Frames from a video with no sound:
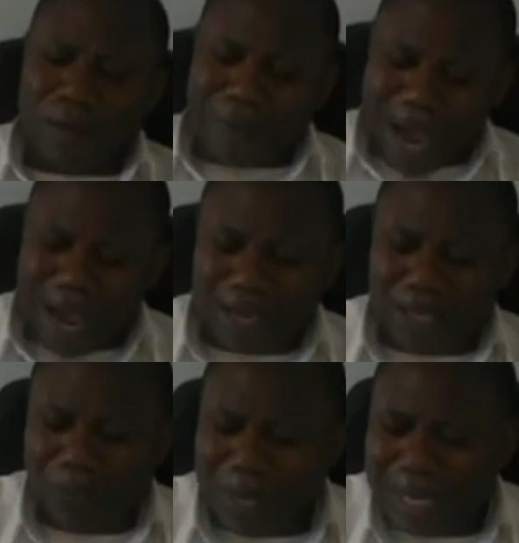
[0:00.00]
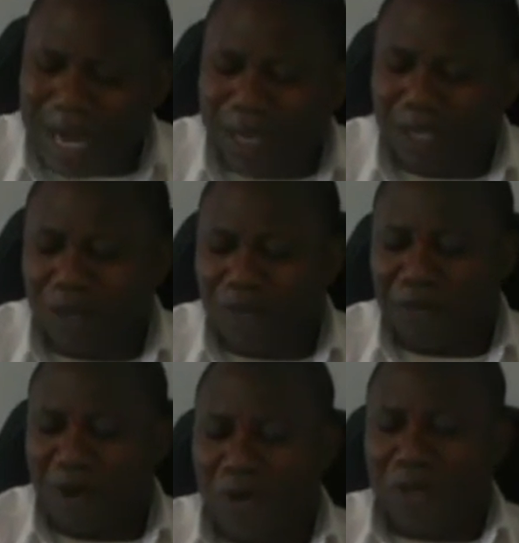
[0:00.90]
By the special grace of
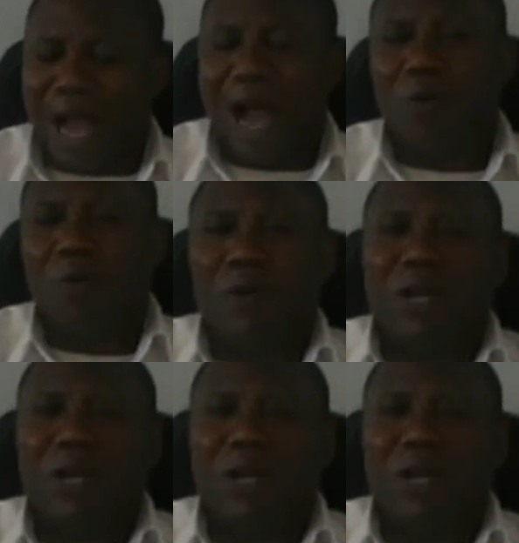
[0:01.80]
God, I will be